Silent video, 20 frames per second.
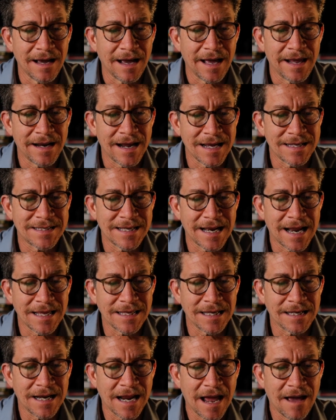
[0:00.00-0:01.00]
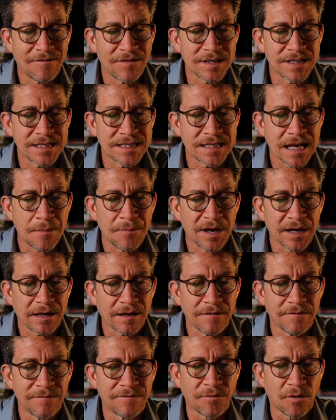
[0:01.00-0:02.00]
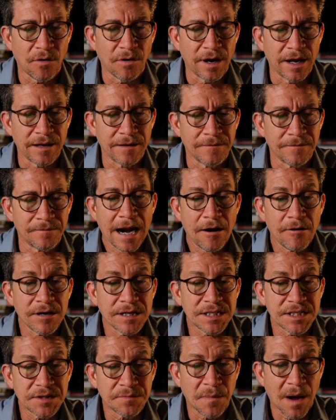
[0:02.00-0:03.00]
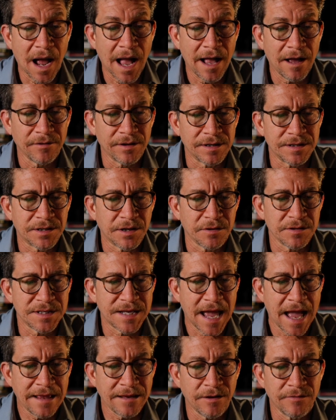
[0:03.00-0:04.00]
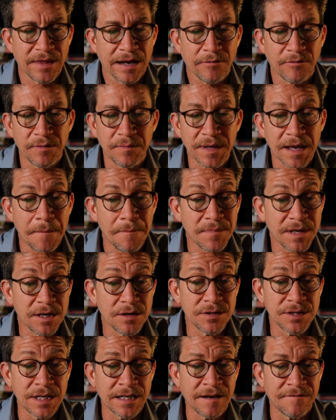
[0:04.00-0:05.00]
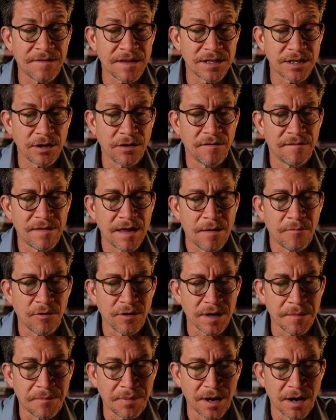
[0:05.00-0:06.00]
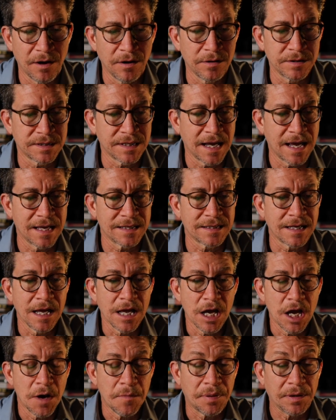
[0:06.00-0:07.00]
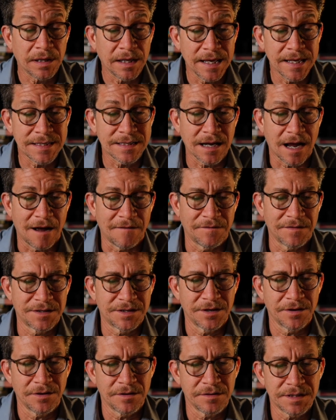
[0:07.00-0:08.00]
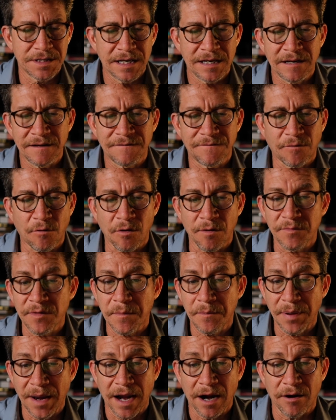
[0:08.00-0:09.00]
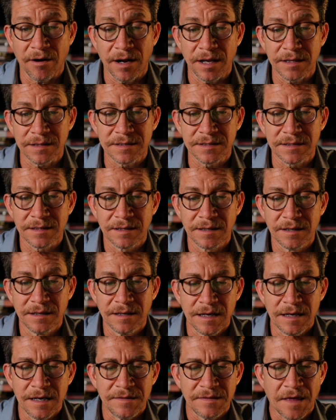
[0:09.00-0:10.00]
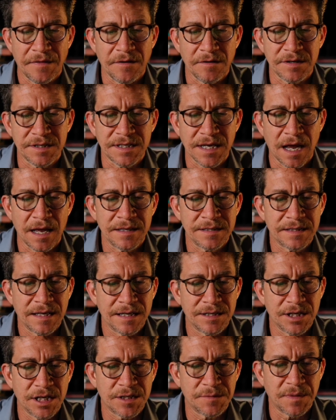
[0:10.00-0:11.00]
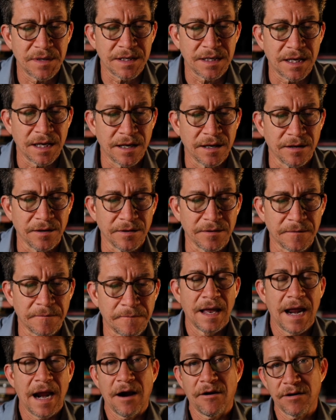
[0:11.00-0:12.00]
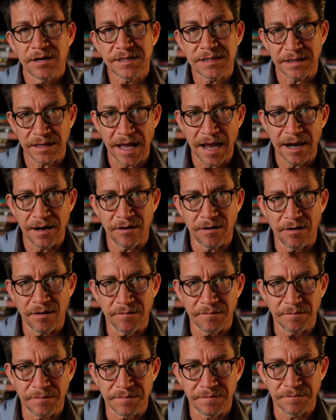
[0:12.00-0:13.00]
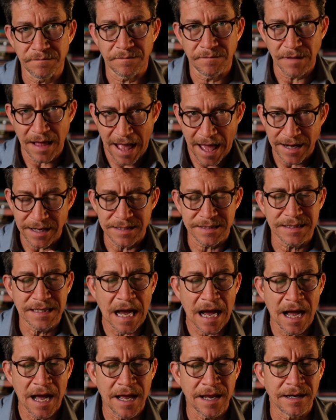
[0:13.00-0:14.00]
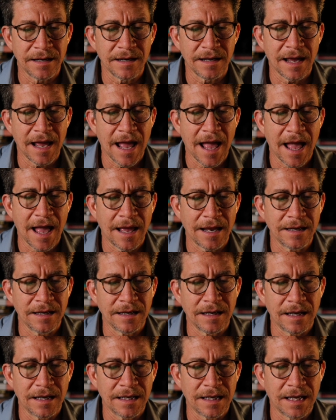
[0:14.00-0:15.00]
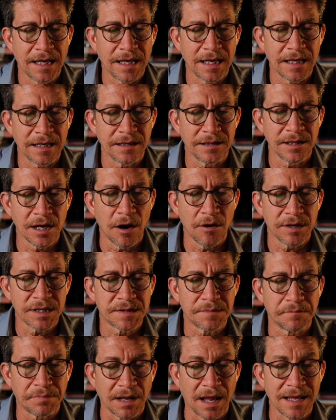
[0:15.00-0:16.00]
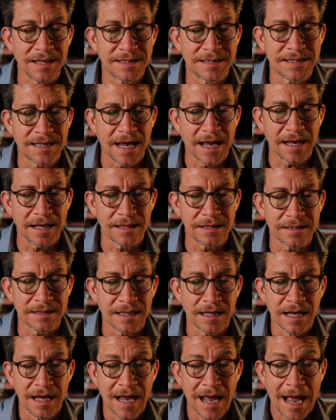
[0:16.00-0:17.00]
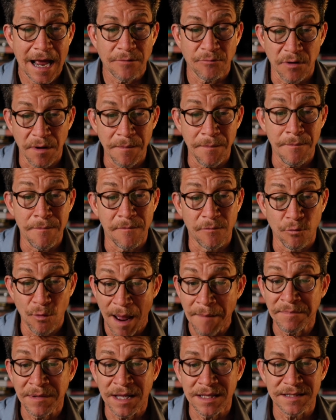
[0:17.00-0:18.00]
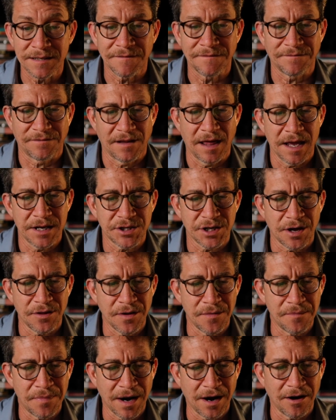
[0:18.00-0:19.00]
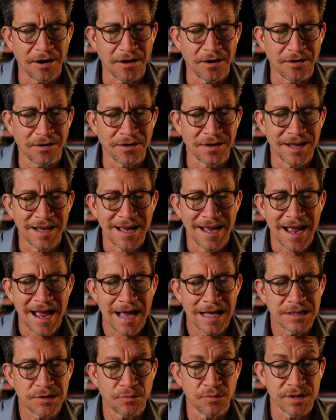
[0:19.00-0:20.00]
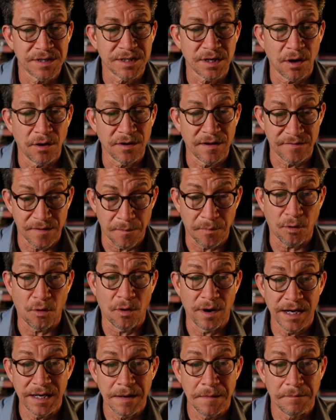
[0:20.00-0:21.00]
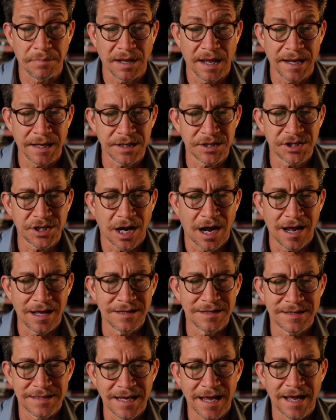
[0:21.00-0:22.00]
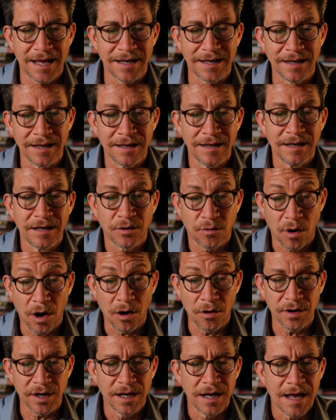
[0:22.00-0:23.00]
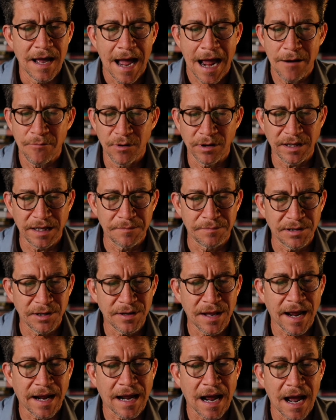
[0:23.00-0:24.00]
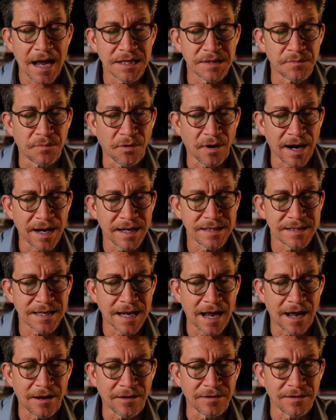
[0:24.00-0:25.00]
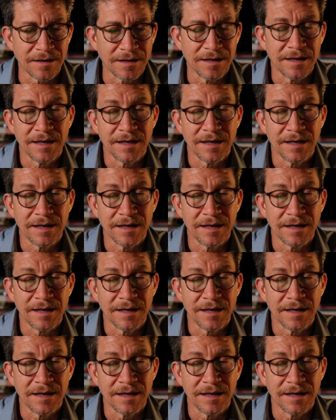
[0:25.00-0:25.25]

and I said I didn't have the stomach for it. Harris smiled and told Daniel that it would be amusing if the two of them were to pose as police officers and inform the parents that their sons had just been killed. Harris later had his gun and he noticed blood stains and remnants of flesh on the barrel as a result of the point blank shot and said, quote, I really blew that guy's brains out.